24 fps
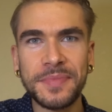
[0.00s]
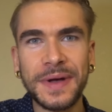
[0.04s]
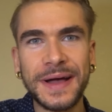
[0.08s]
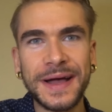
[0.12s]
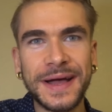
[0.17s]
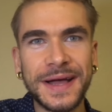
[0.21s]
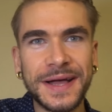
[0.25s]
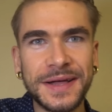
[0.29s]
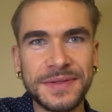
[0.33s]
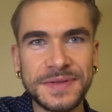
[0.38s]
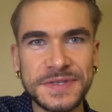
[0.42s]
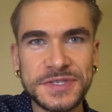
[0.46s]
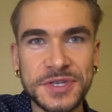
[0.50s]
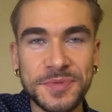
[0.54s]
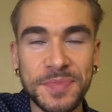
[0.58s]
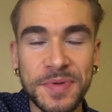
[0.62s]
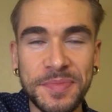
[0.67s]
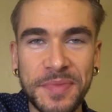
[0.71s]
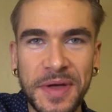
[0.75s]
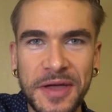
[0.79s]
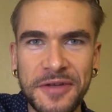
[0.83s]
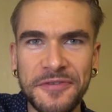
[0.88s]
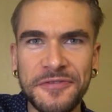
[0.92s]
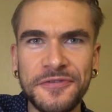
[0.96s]
Uh, this could
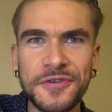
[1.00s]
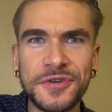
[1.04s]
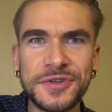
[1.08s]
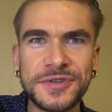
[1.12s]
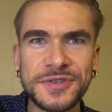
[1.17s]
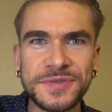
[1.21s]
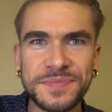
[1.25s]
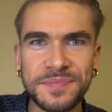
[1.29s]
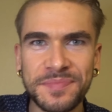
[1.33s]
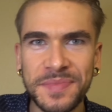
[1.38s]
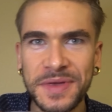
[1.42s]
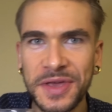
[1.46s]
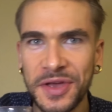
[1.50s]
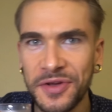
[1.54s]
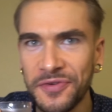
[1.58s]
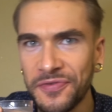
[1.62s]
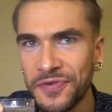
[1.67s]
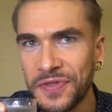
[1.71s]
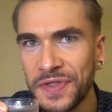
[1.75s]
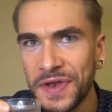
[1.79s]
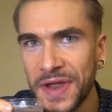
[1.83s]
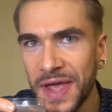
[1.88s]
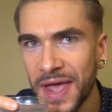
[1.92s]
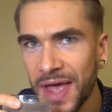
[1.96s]
be my full meal
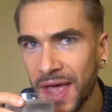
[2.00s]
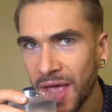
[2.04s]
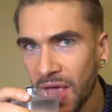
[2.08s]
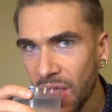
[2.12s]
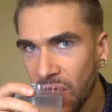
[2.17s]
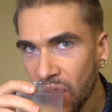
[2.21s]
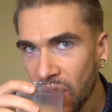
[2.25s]
for the day